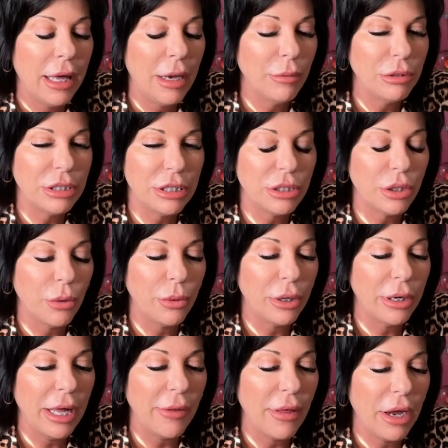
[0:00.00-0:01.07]
it was just so
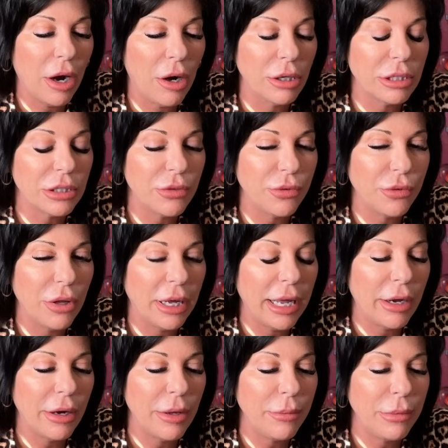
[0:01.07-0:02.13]
weird how that card just flung
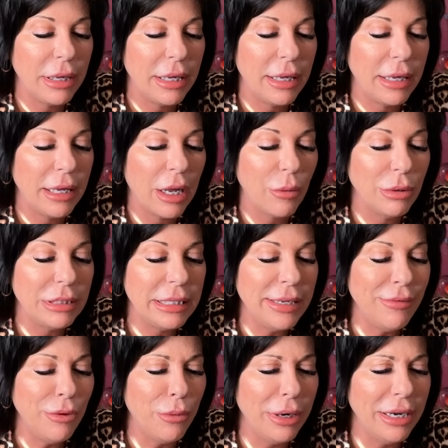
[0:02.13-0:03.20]
out at me and I wasn't
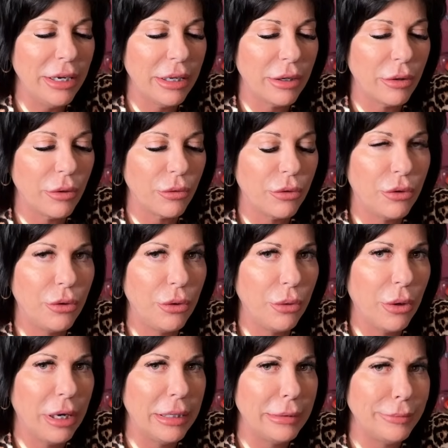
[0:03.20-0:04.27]
even ready to
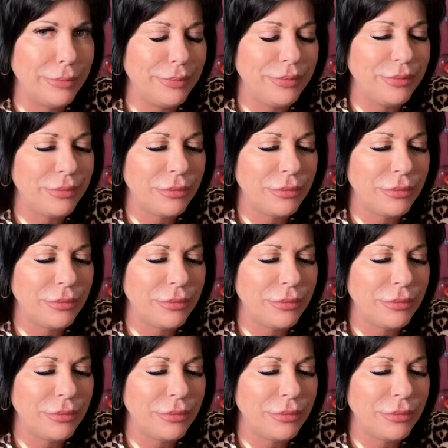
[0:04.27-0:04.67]
to um,